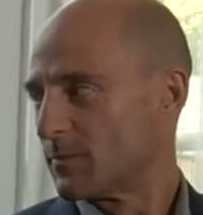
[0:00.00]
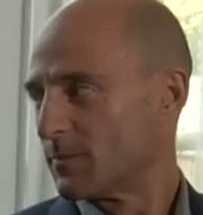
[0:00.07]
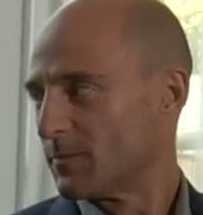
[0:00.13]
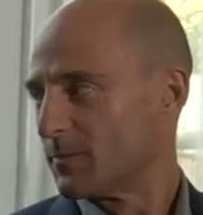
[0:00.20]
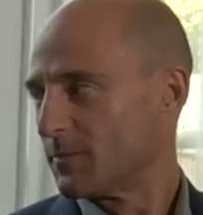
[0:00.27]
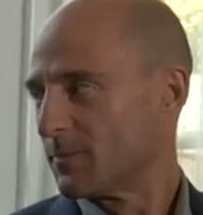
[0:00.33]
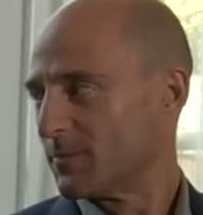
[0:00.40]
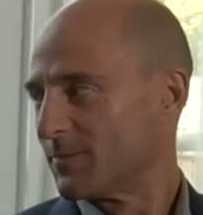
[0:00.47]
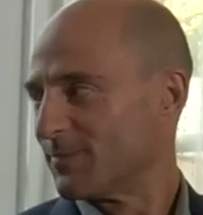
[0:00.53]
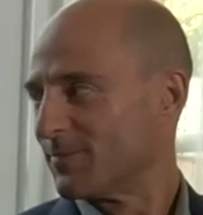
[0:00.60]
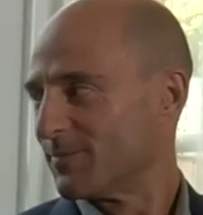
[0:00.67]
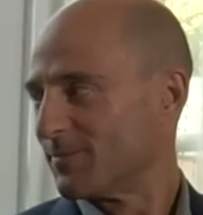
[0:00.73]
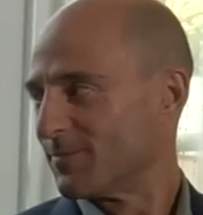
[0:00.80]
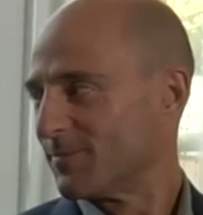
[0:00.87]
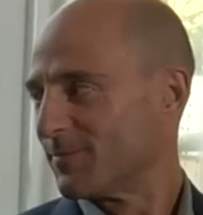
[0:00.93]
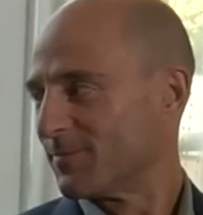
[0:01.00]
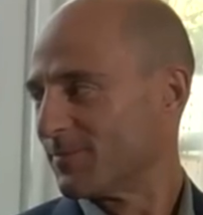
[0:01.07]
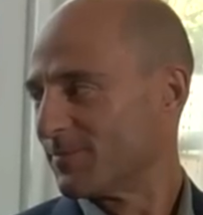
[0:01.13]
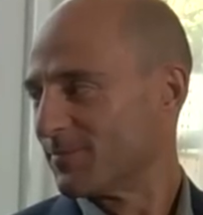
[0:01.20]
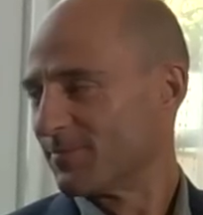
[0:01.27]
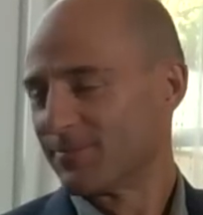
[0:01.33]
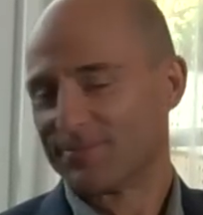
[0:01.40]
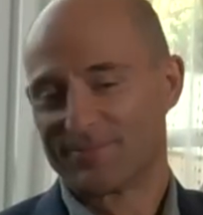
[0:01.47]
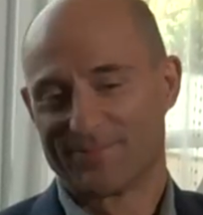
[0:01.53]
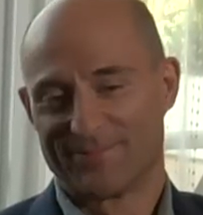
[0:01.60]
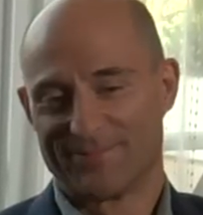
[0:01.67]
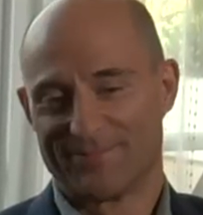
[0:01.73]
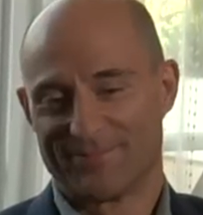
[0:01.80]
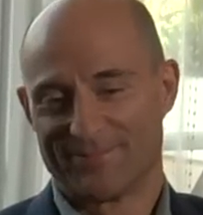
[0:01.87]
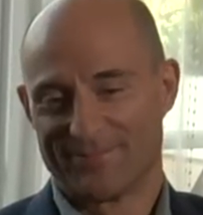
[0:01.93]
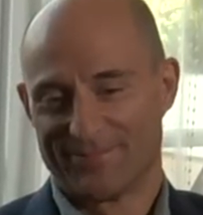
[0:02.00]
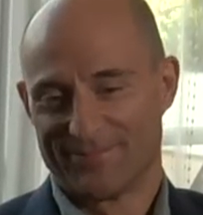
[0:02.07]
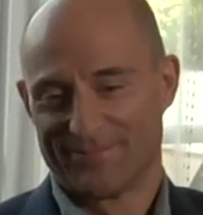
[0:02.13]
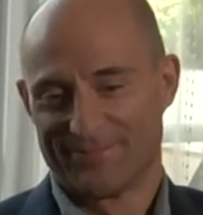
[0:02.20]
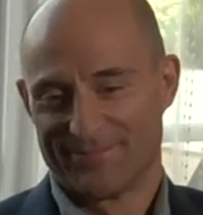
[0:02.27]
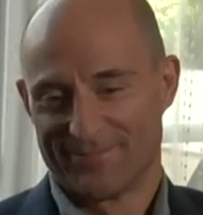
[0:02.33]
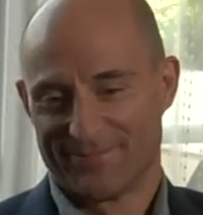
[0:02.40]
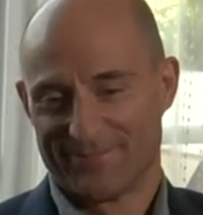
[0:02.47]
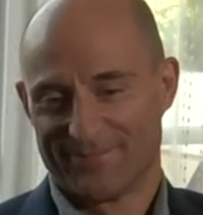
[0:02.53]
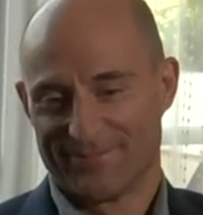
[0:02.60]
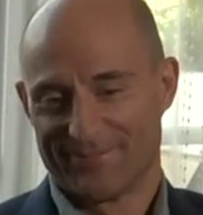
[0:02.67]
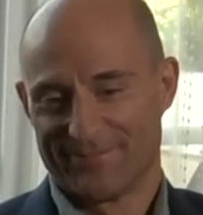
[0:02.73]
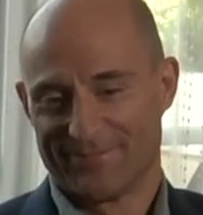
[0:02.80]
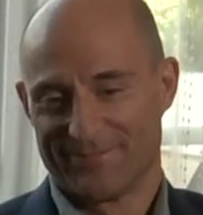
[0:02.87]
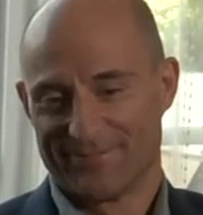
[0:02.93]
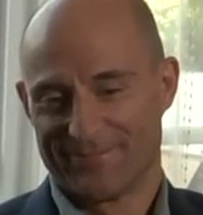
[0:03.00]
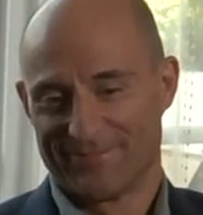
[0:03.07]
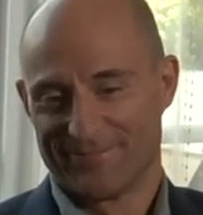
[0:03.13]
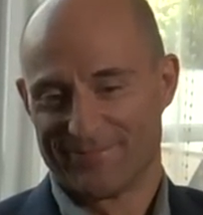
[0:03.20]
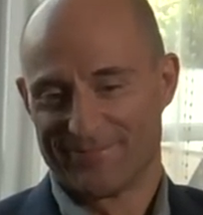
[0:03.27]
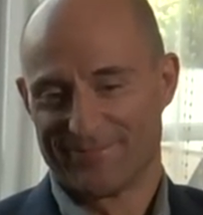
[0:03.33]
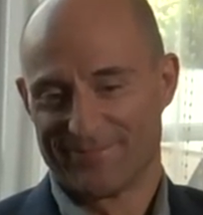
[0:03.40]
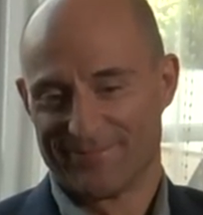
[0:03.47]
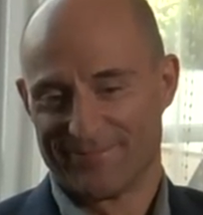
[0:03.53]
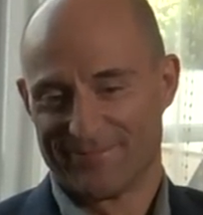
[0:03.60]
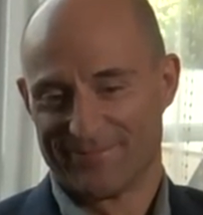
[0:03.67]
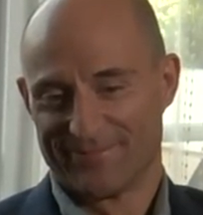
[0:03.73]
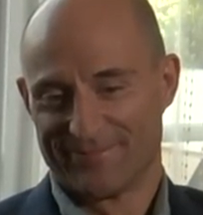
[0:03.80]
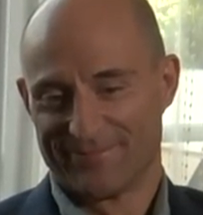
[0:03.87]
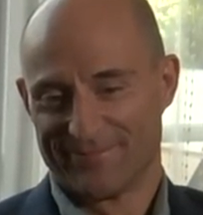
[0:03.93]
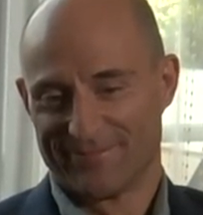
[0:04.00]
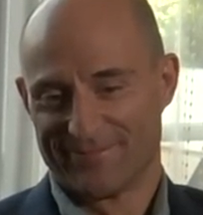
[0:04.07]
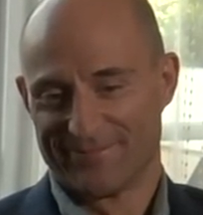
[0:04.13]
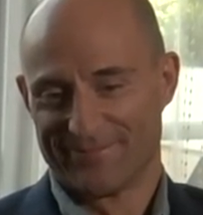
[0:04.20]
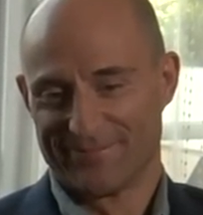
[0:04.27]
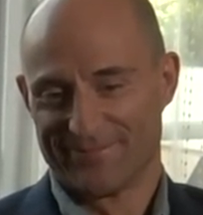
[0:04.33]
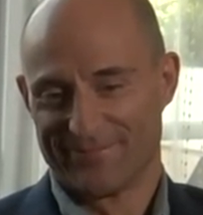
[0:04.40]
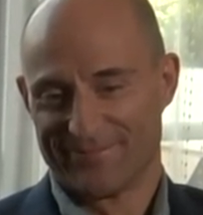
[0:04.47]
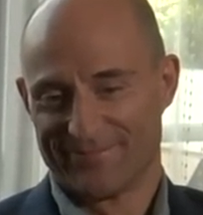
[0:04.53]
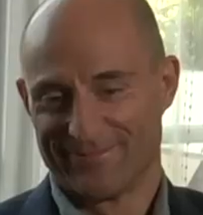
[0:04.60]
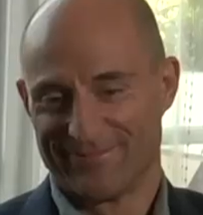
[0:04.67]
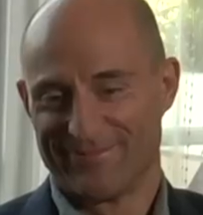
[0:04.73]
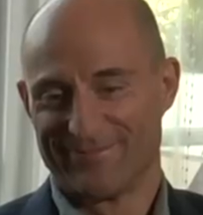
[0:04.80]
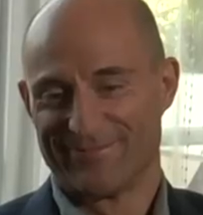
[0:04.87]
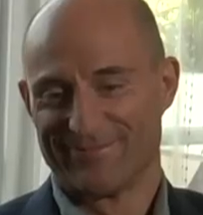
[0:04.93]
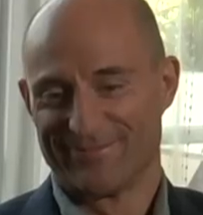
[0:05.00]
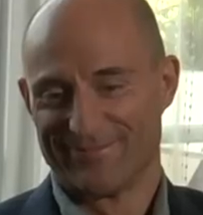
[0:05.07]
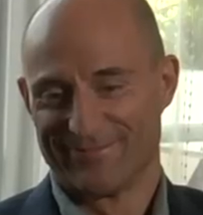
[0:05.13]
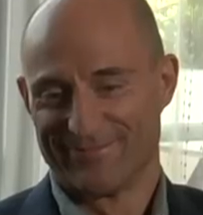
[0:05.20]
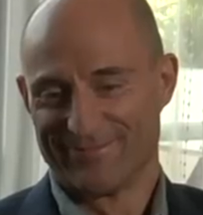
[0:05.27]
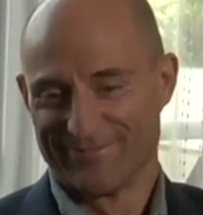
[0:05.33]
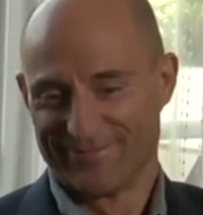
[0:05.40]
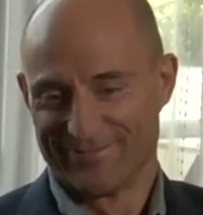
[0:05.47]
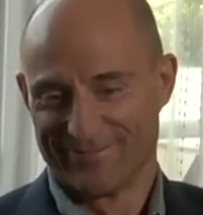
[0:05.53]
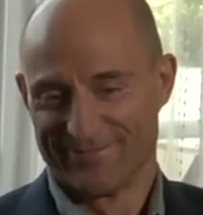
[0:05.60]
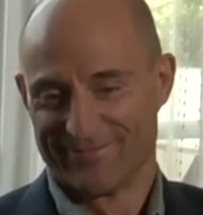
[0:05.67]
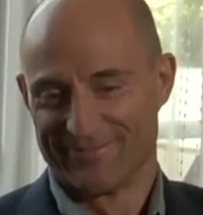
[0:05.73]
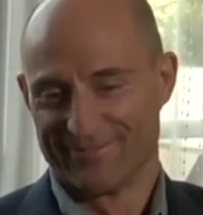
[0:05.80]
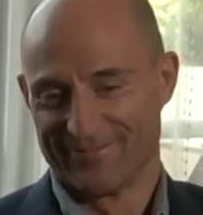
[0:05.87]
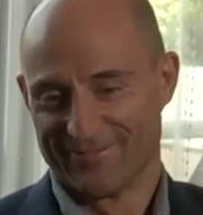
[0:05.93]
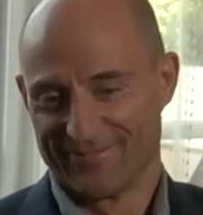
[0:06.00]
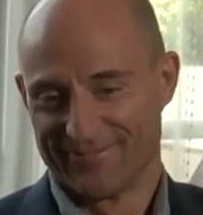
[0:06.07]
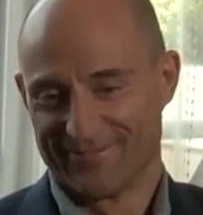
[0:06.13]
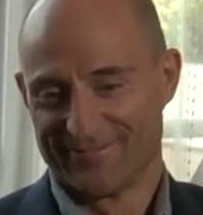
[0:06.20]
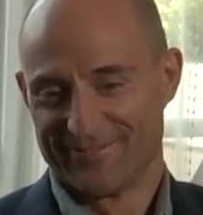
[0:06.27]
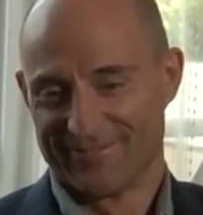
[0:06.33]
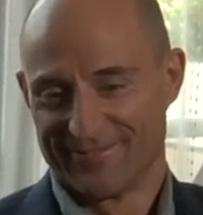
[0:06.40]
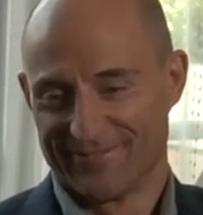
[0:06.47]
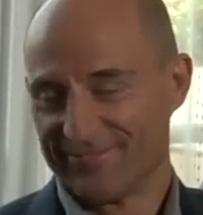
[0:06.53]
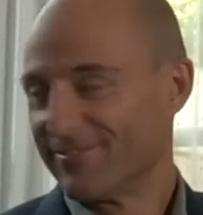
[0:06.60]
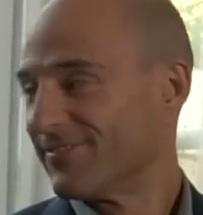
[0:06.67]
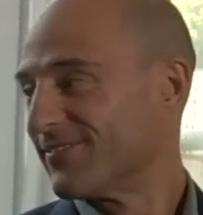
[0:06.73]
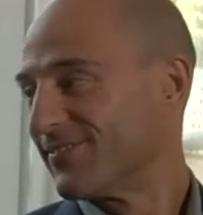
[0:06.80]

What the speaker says: No words are spoken by the person on screen.